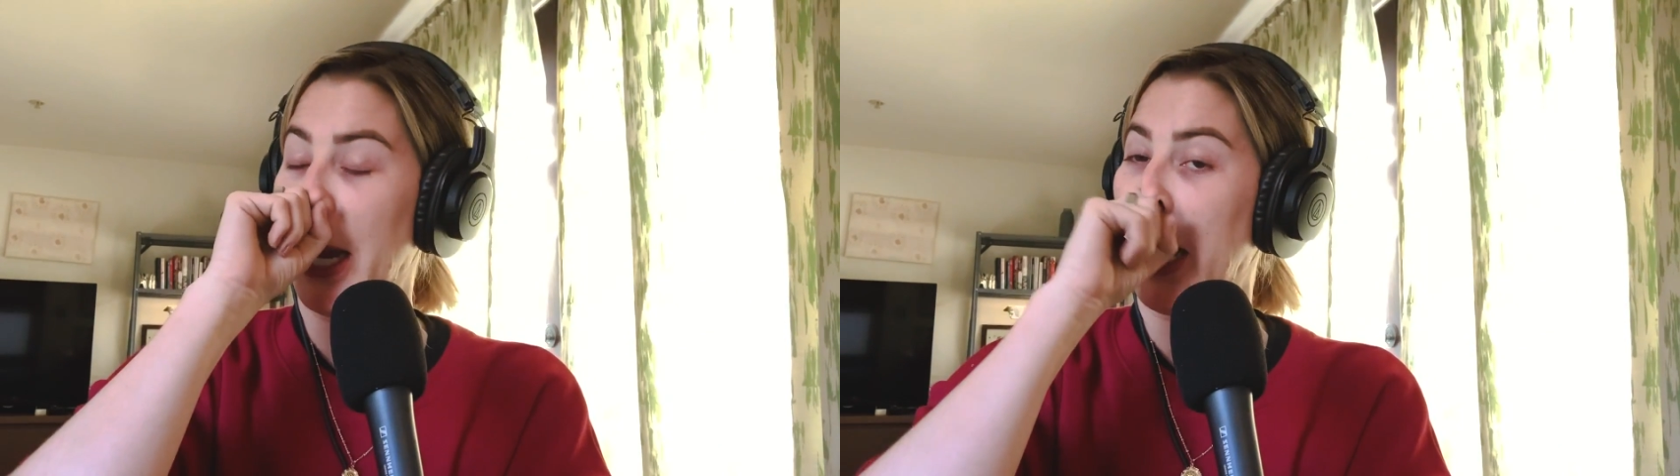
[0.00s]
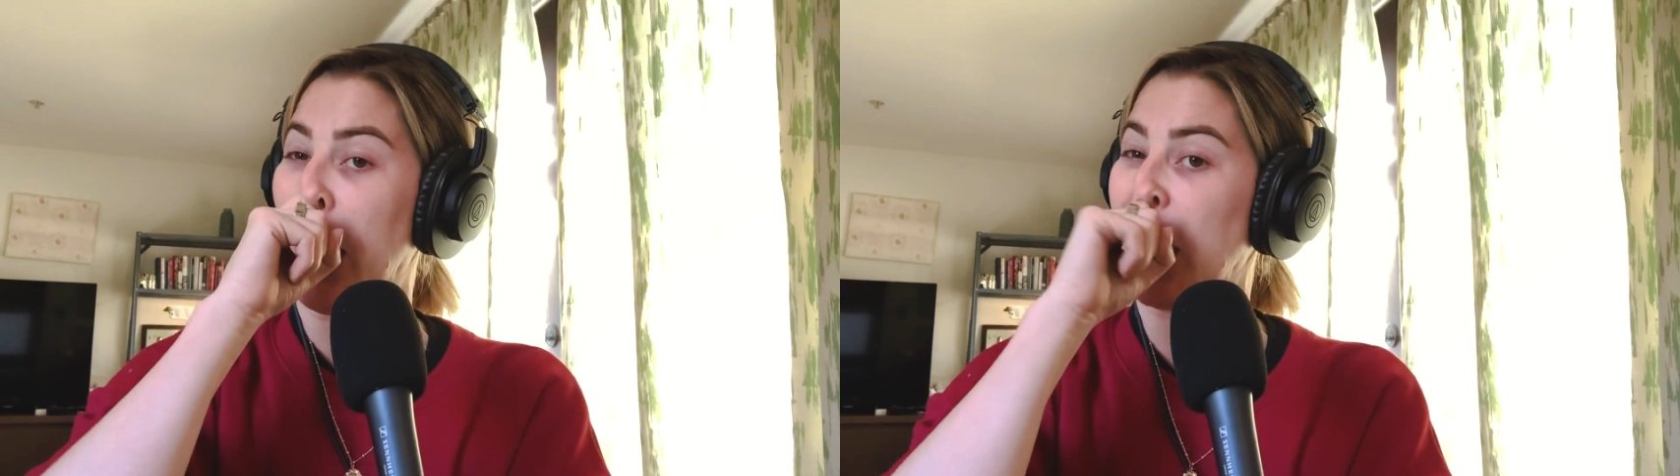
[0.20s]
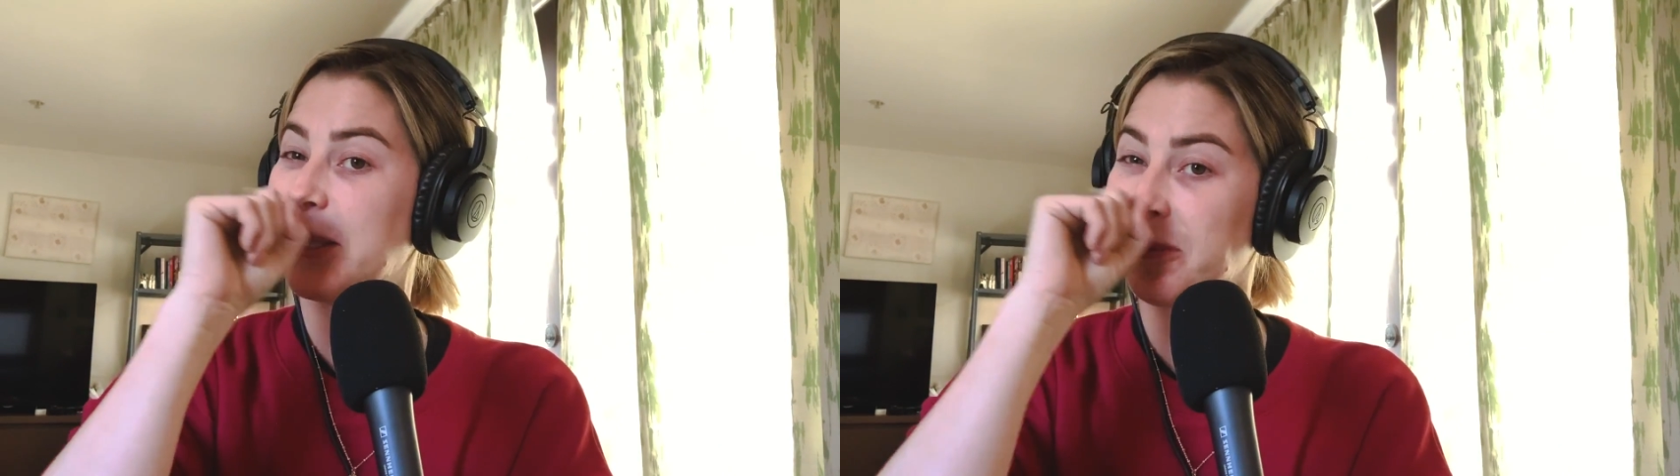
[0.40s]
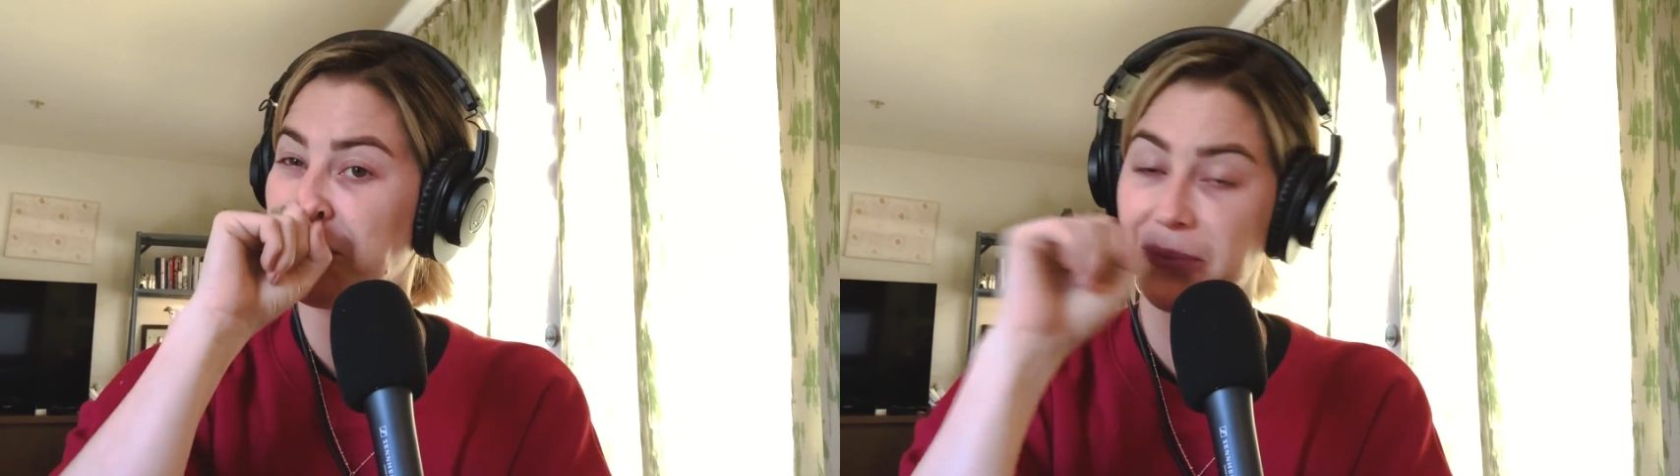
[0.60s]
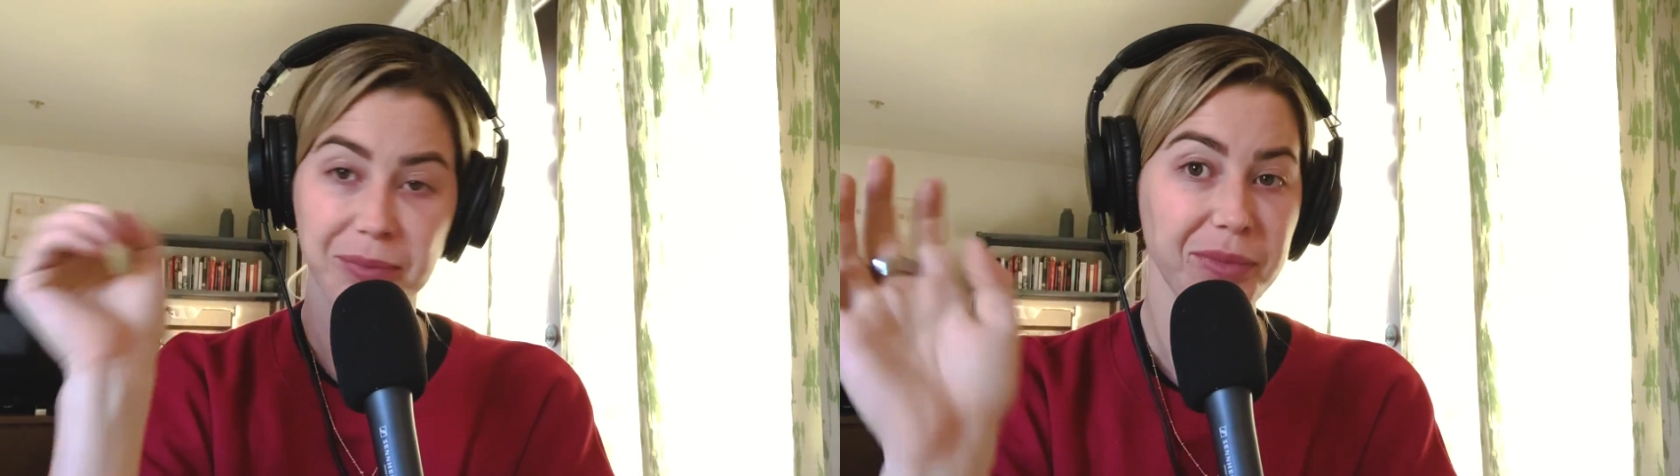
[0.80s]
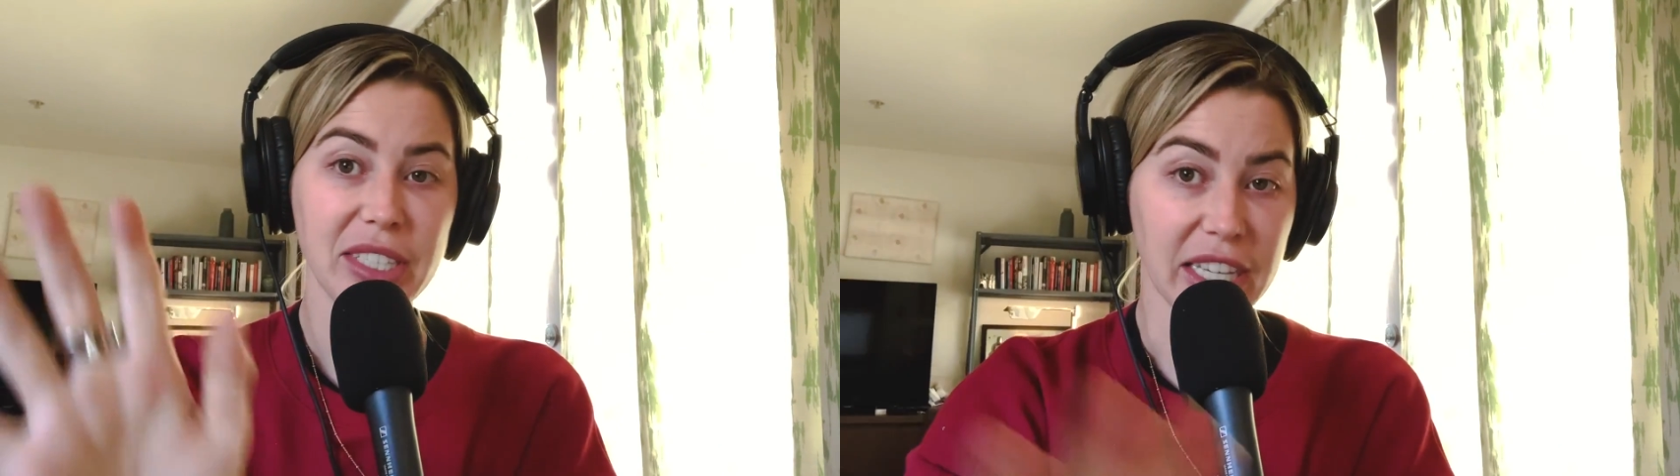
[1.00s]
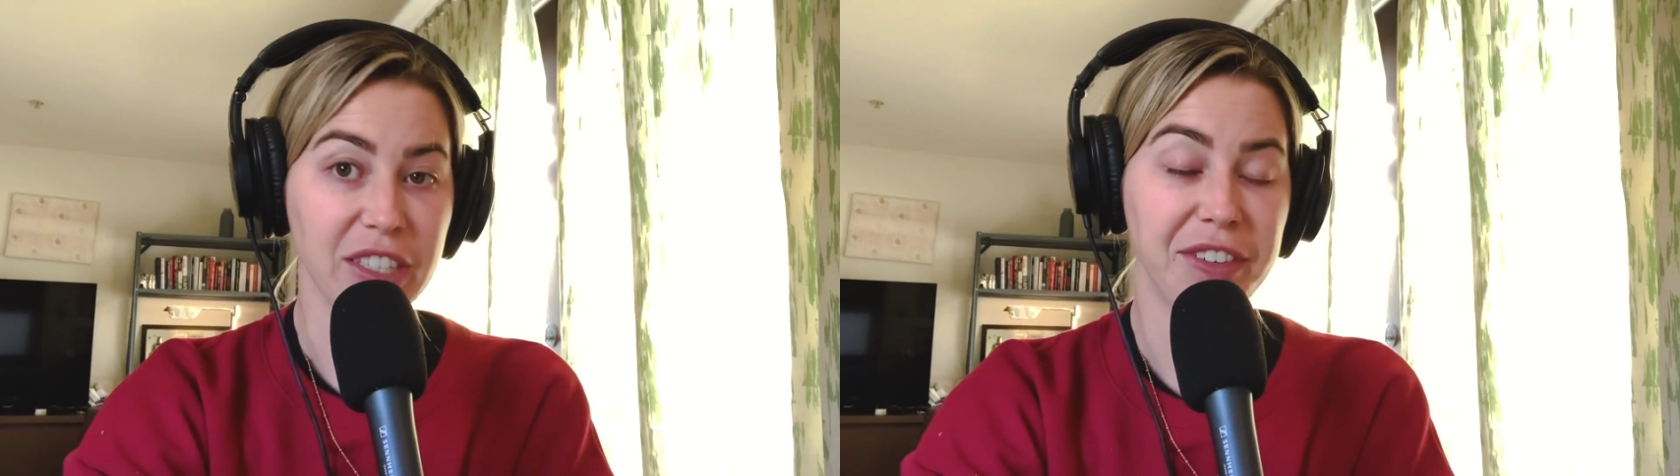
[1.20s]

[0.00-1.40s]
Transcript: It's